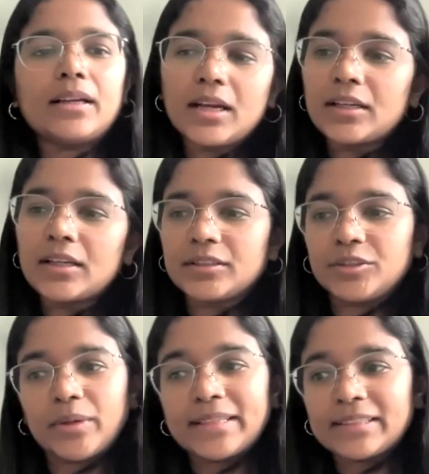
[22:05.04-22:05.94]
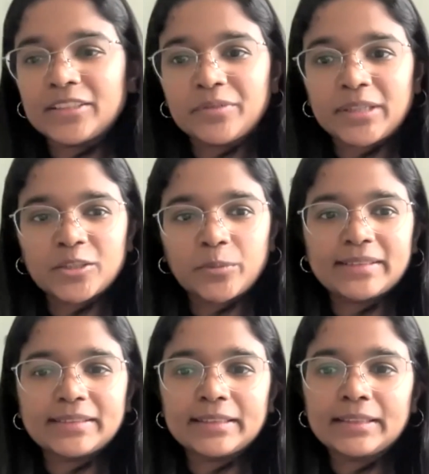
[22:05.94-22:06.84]
to answer the first
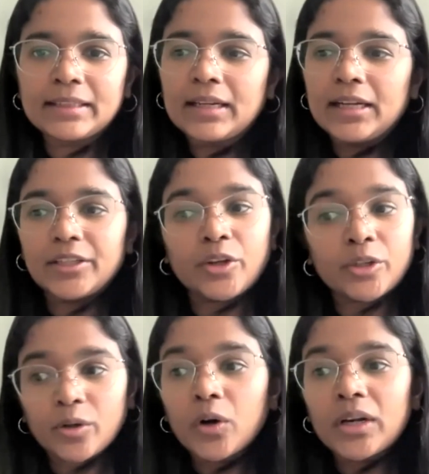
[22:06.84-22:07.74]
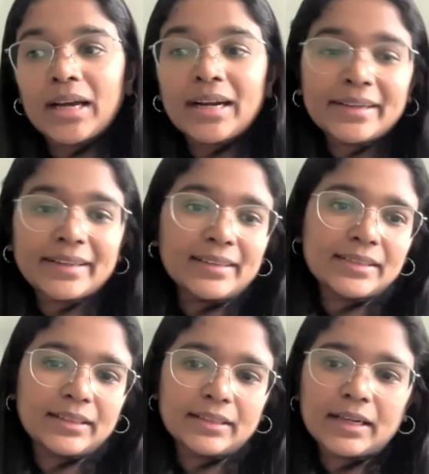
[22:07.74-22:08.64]
question, not all
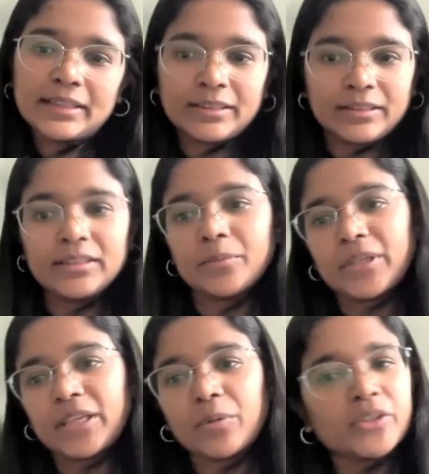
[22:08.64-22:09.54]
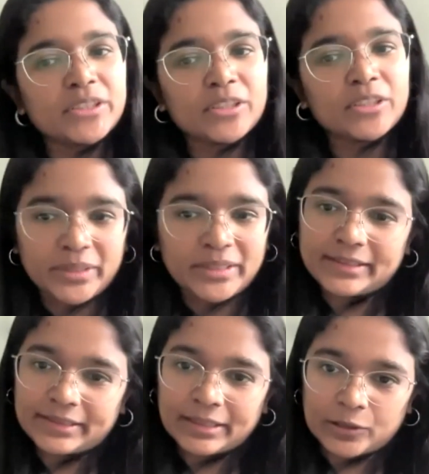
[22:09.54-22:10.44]
articles under the Wiki project
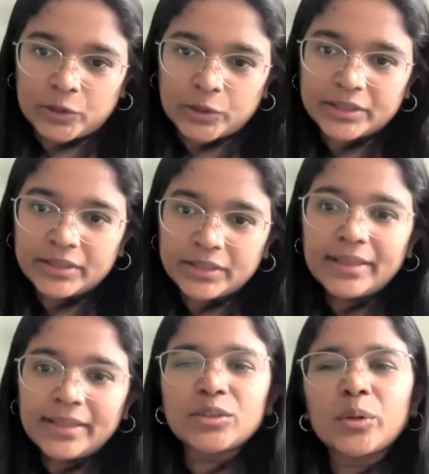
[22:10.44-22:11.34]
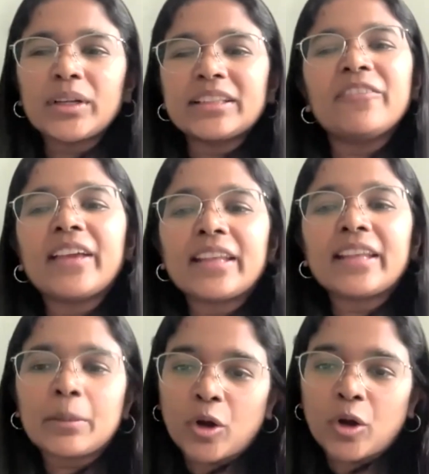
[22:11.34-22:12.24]
COVID-19 are locked. It's only the
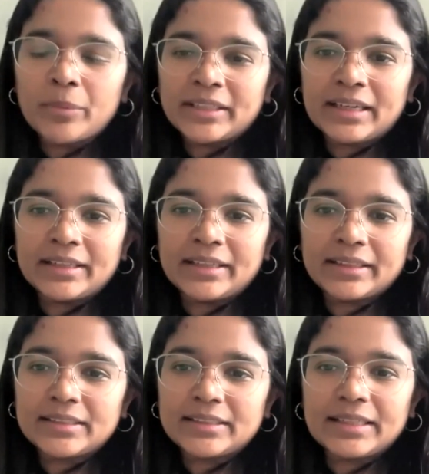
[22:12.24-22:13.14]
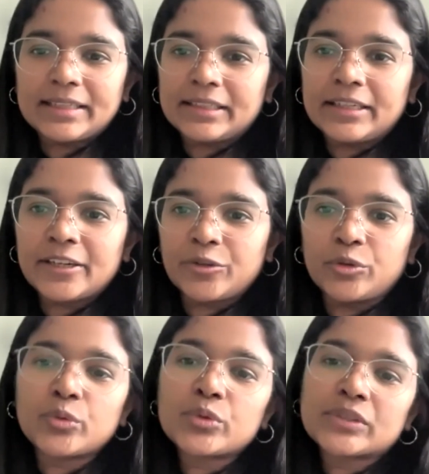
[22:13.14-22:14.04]
very prominent articles that are,
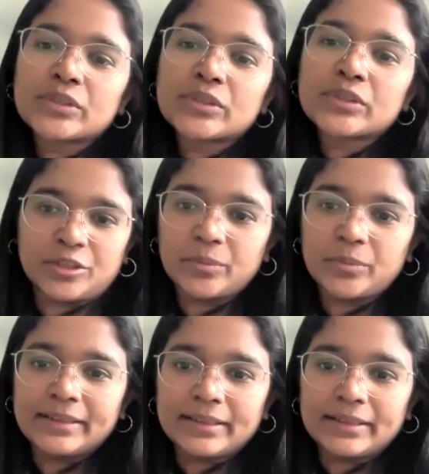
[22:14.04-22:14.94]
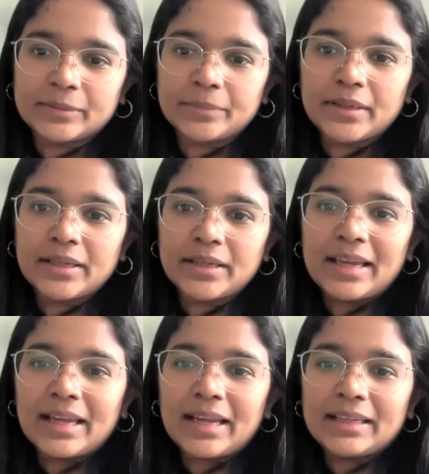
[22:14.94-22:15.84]
subject to vandalism.
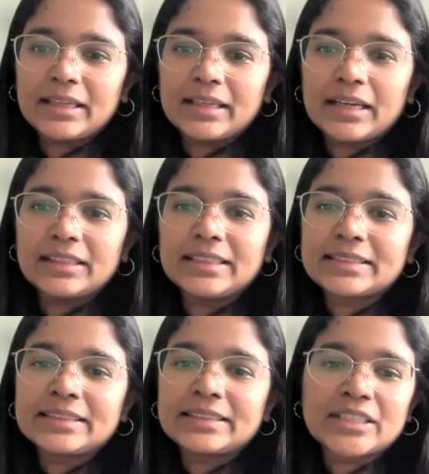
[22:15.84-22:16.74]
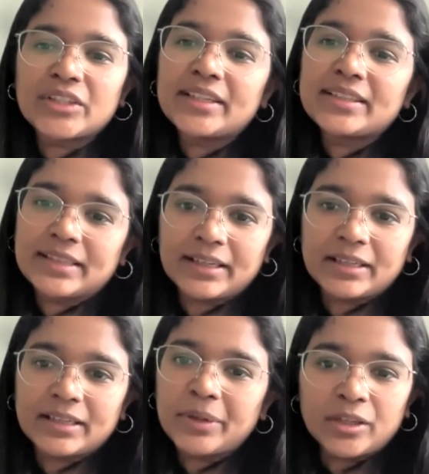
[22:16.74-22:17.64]
And this decision is
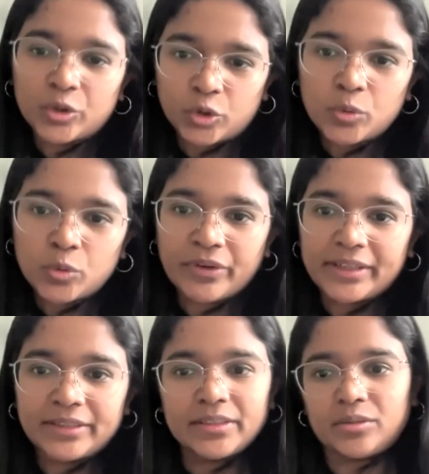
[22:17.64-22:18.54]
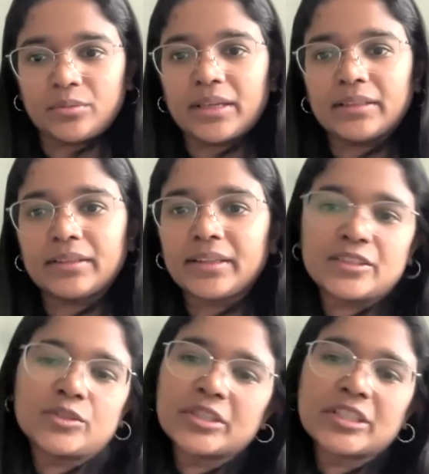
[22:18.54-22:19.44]
taken by a group of editors together.
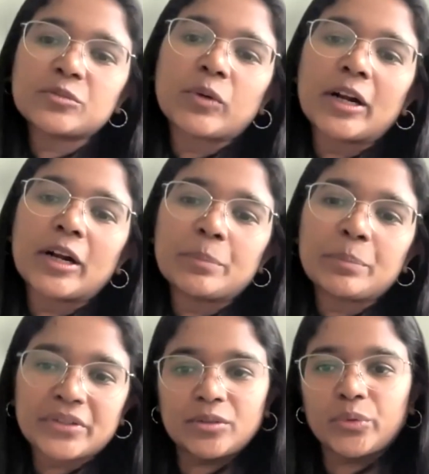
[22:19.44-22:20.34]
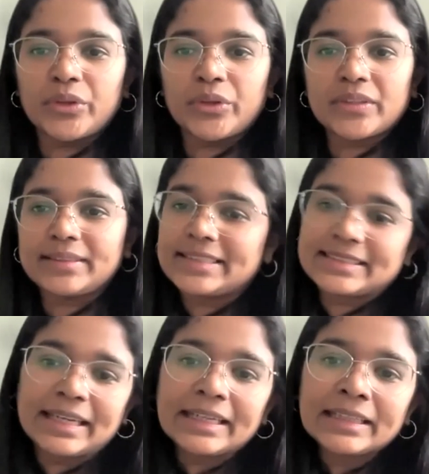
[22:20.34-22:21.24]
It's not just one person who is
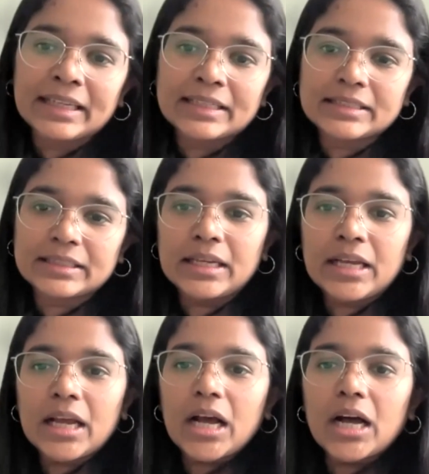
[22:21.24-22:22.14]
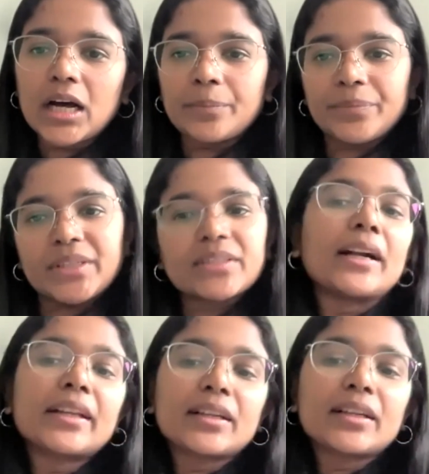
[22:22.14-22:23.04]
deciding that this
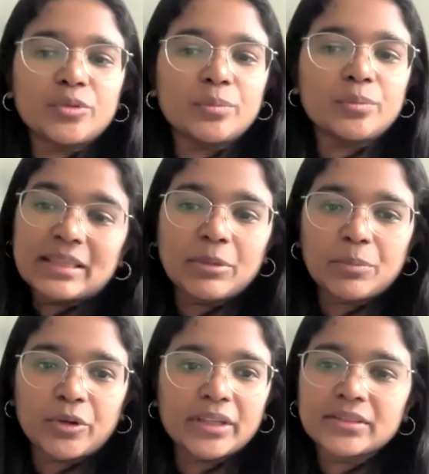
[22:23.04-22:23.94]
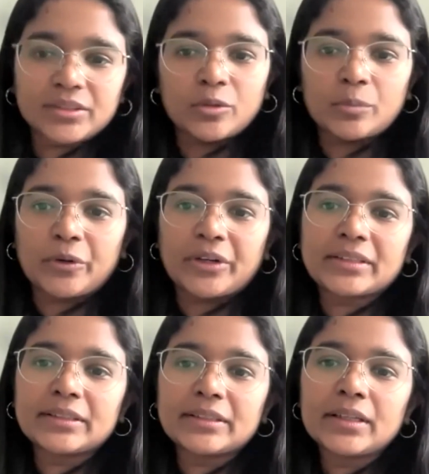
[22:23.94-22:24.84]
article should be semi-protected or
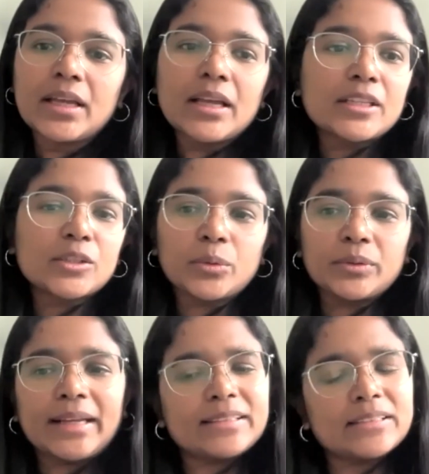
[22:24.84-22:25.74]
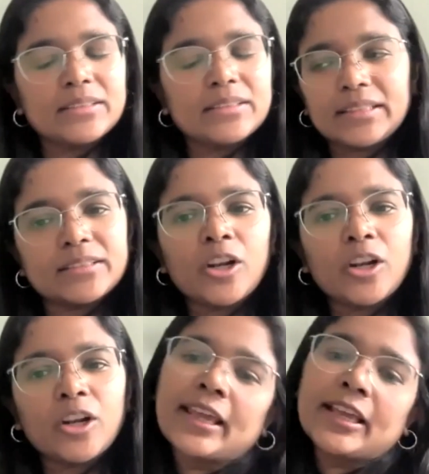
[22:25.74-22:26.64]
protected. So this is
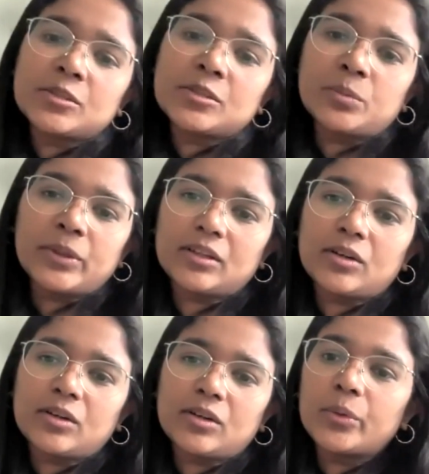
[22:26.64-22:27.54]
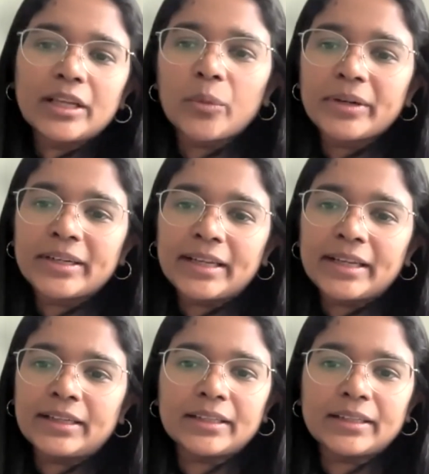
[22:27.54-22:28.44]
not the case with only
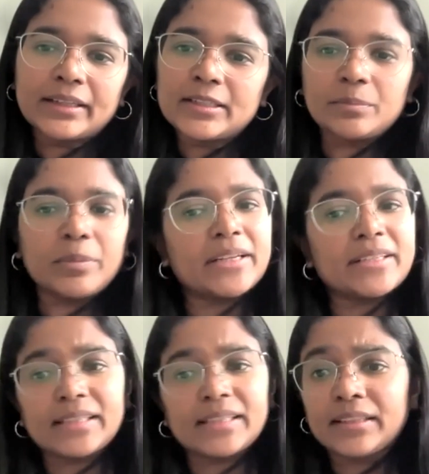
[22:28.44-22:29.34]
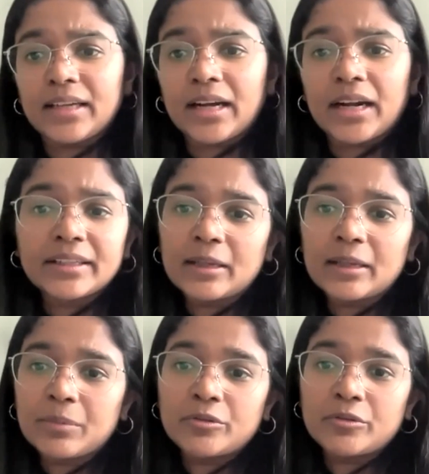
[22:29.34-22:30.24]
COVID-19 articles, but say the article
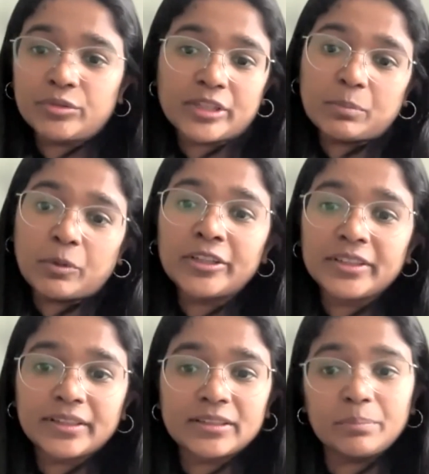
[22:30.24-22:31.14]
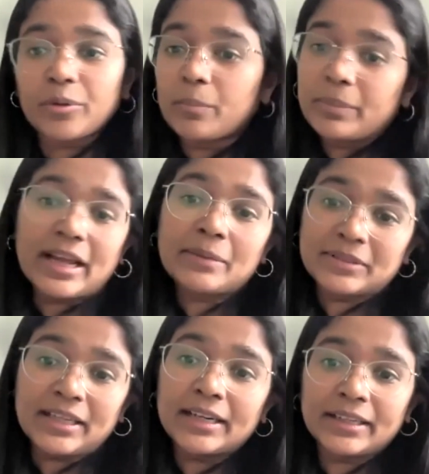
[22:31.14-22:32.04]
about US politics, perhaps
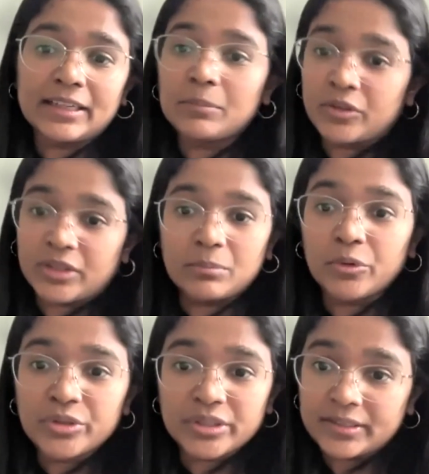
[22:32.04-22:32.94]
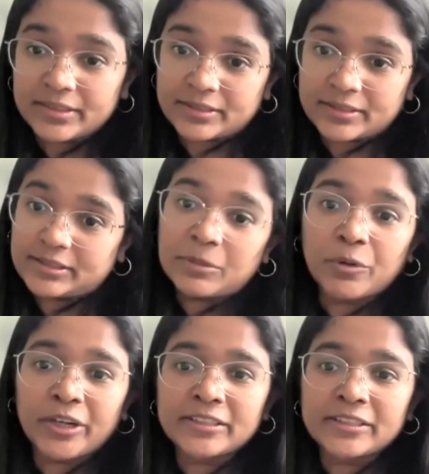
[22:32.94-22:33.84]
the article about abortion is
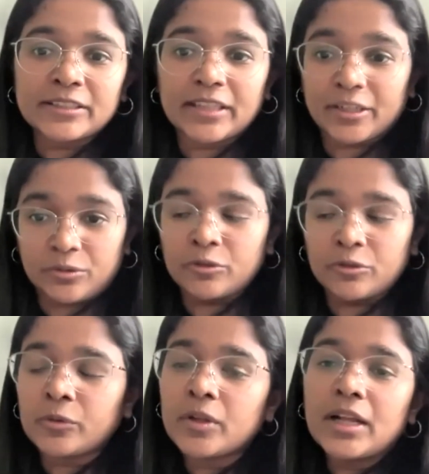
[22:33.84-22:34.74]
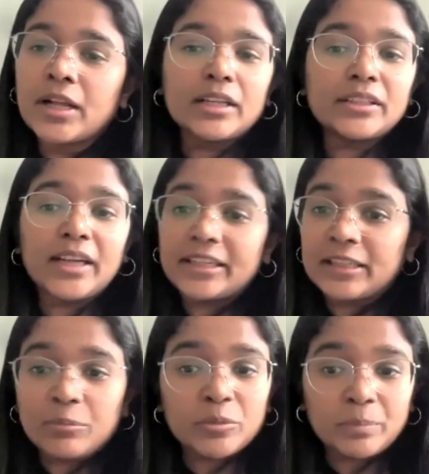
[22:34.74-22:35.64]
semi-protected. I don't know. The
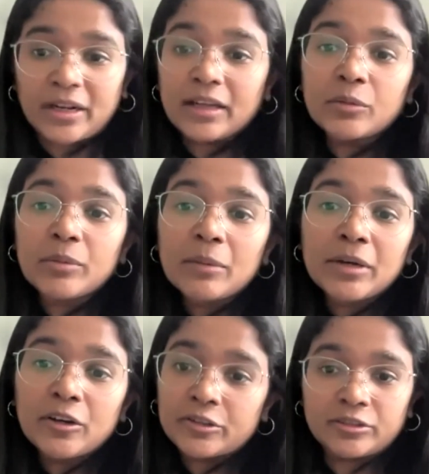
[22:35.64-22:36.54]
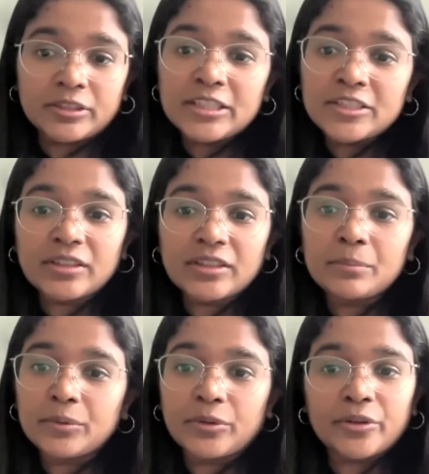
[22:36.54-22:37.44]
article about Barack Obama or Donald
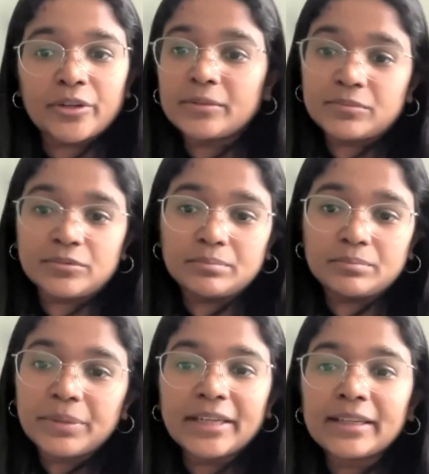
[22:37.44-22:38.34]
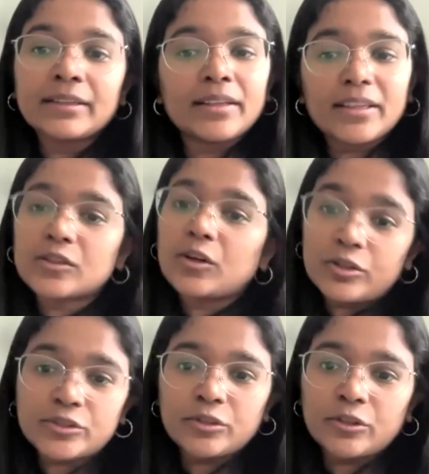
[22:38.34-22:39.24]
Trump or Biden is
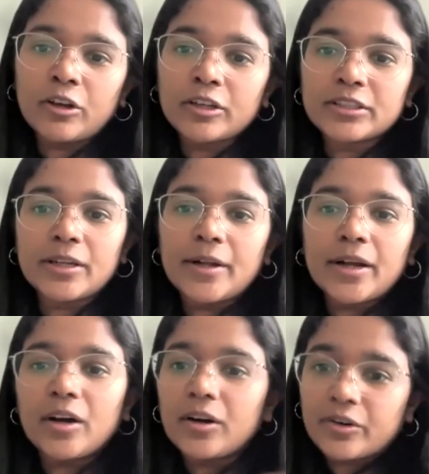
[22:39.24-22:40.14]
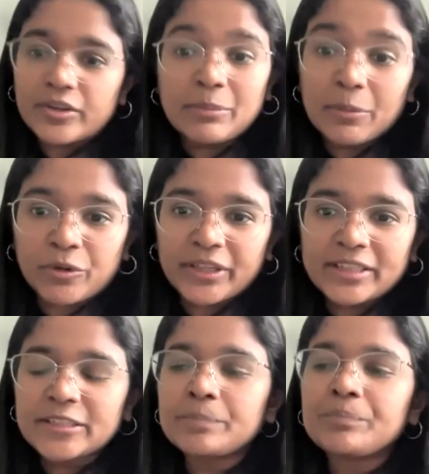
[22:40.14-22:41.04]
also locked or
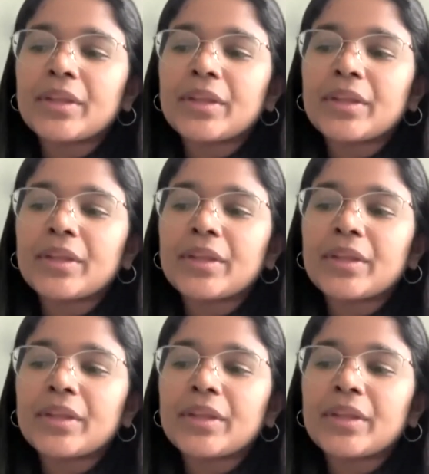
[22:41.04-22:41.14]
semi-protected.